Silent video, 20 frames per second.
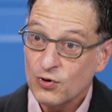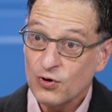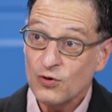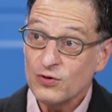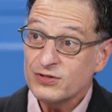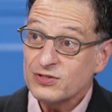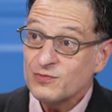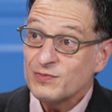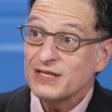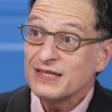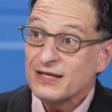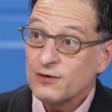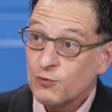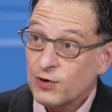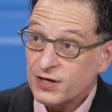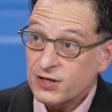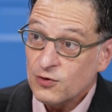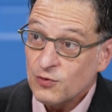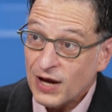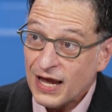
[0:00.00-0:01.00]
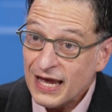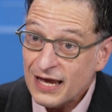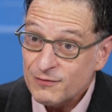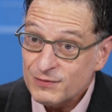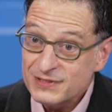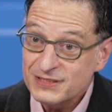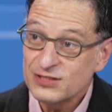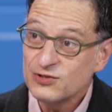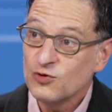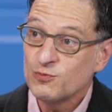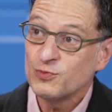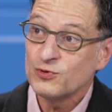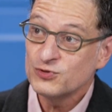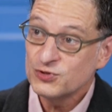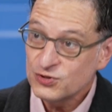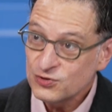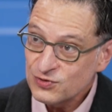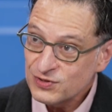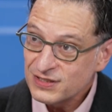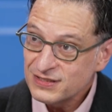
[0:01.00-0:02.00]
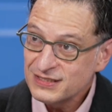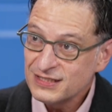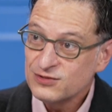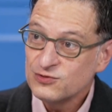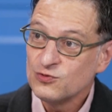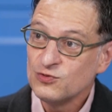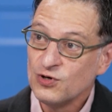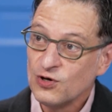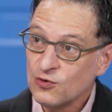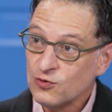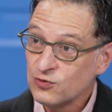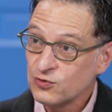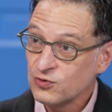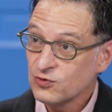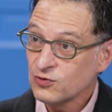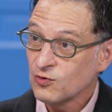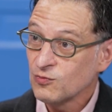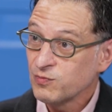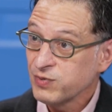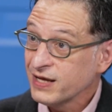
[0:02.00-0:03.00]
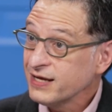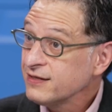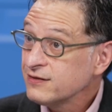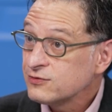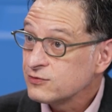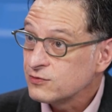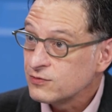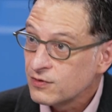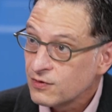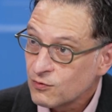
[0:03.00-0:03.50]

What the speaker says: But ultimately what you have is the opportunity to know who to complain to,